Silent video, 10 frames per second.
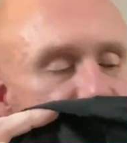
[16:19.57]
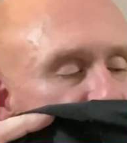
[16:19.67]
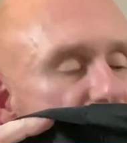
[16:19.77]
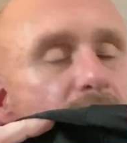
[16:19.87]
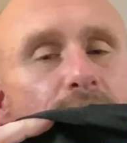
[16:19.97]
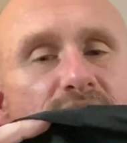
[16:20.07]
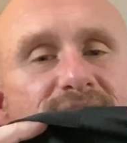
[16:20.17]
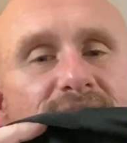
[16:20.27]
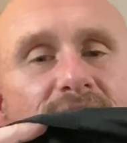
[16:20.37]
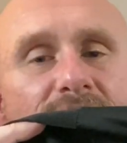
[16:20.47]

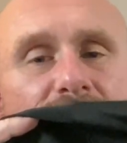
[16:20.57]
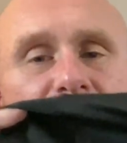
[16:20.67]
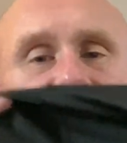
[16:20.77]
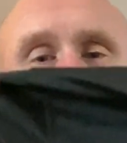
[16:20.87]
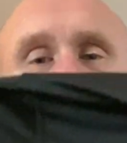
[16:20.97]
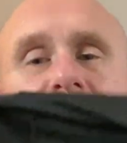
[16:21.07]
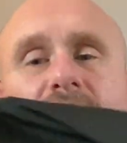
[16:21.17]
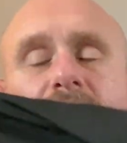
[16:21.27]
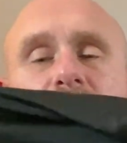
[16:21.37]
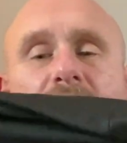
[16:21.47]
numbers and letters.
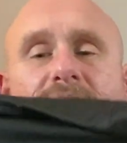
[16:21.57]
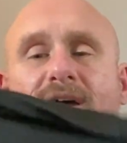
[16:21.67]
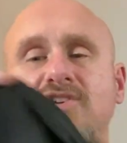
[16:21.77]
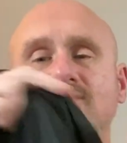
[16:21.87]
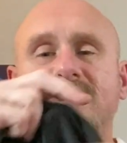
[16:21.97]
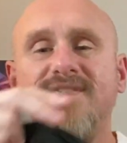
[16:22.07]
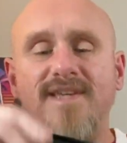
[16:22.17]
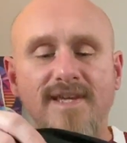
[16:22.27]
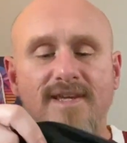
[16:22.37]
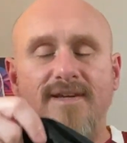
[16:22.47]
But as you
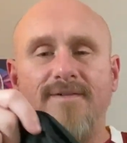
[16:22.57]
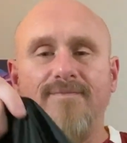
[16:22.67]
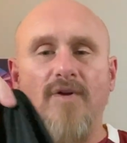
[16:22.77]
see,